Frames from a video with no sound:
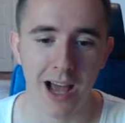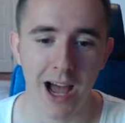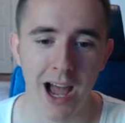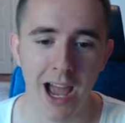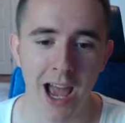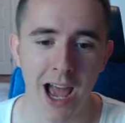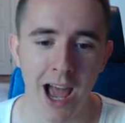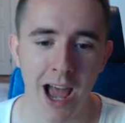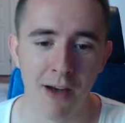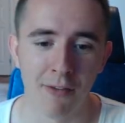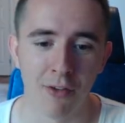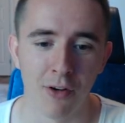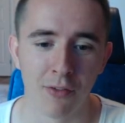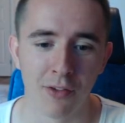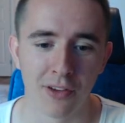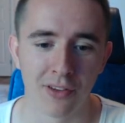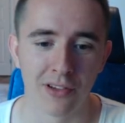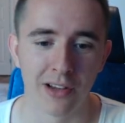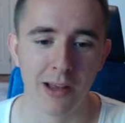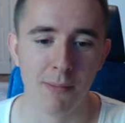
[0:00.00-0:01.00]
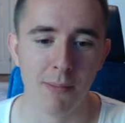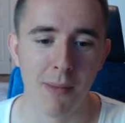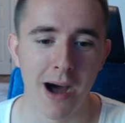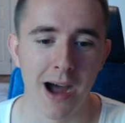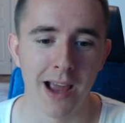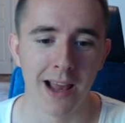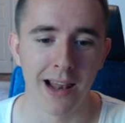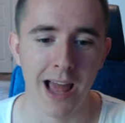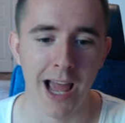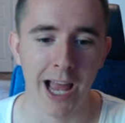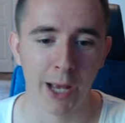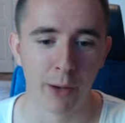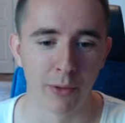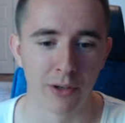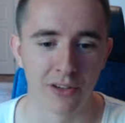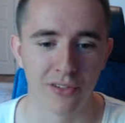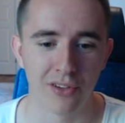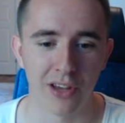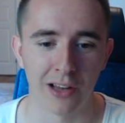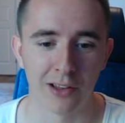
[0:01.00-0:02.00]
I have obviously my
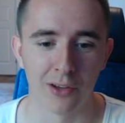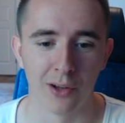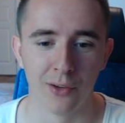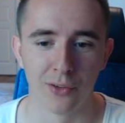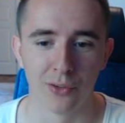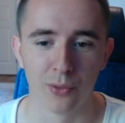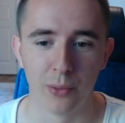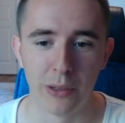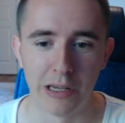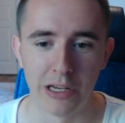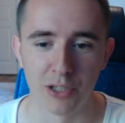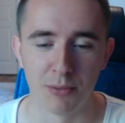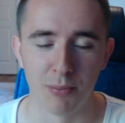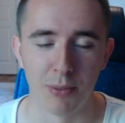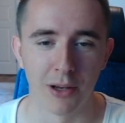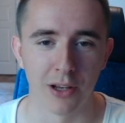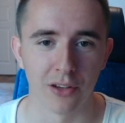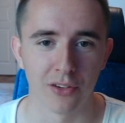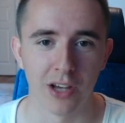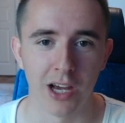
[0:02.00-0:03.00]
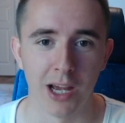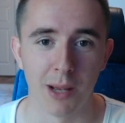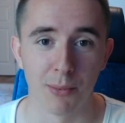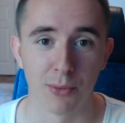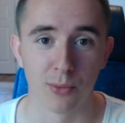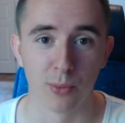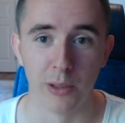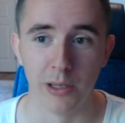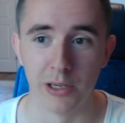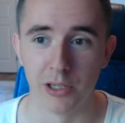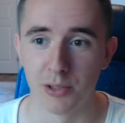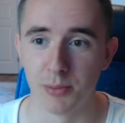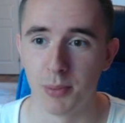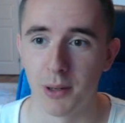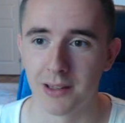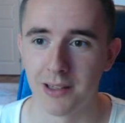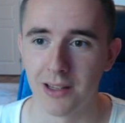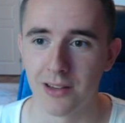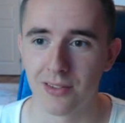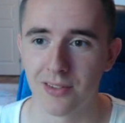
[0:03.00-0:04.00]
language set on Swedish because I am Swedish,
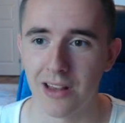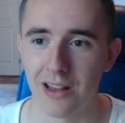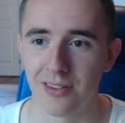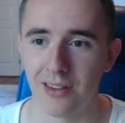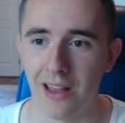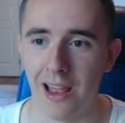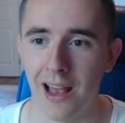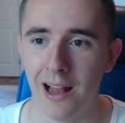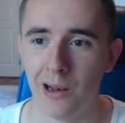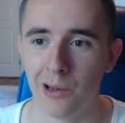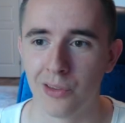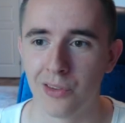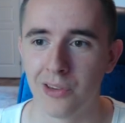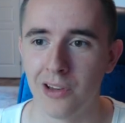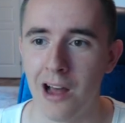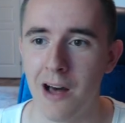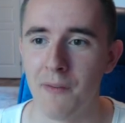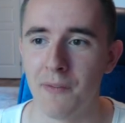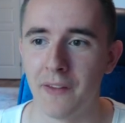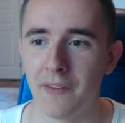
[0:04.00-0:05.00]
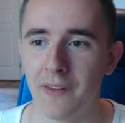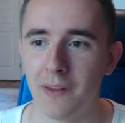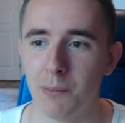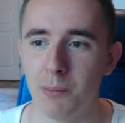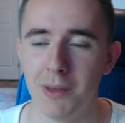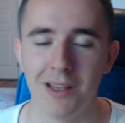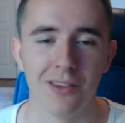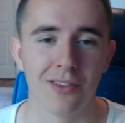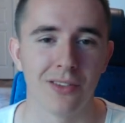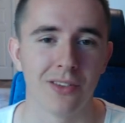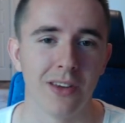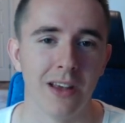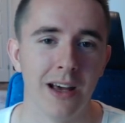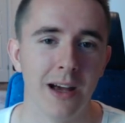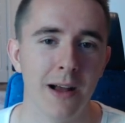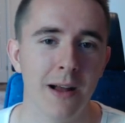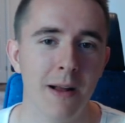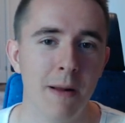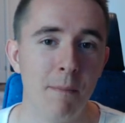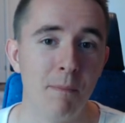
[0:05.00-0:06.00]
but this says Eldslandet. It means
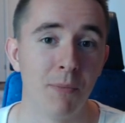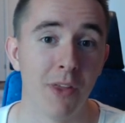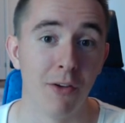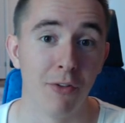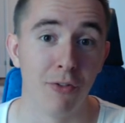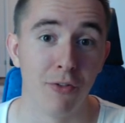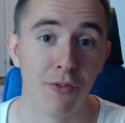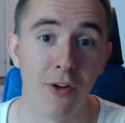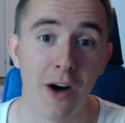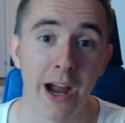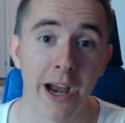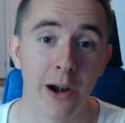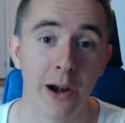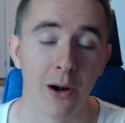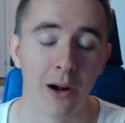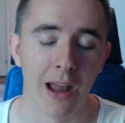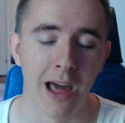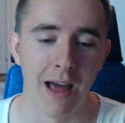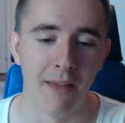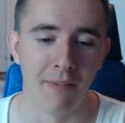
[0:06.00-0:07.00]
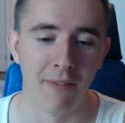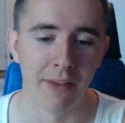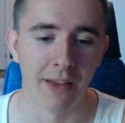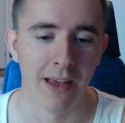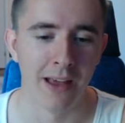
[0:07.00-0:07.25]
the Fireland.